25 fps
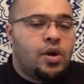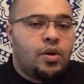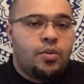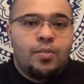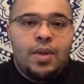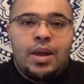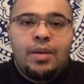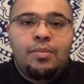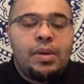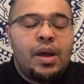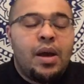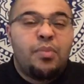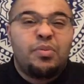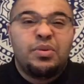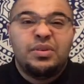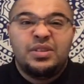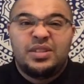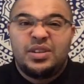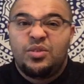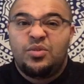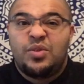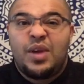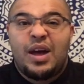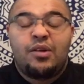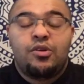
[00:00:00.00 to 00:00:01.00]
maybe up
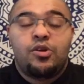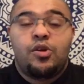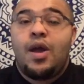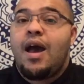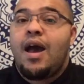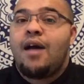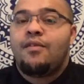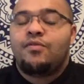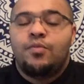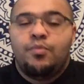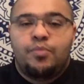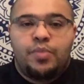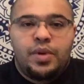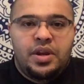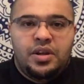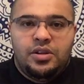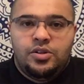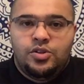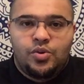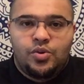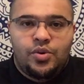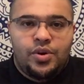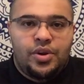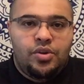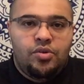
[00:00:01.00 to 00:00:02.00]
until now you haven't been
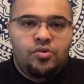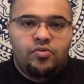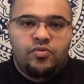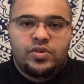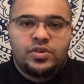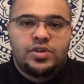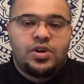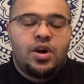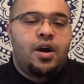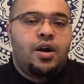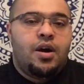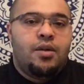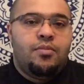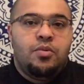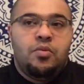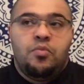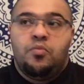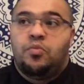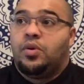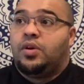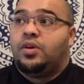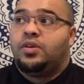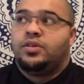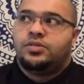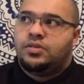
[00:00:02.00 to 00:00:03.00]
enjoying your retirement
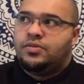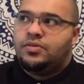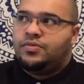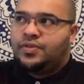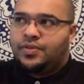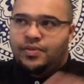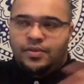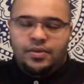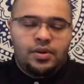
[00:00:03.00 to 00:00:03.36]
because of,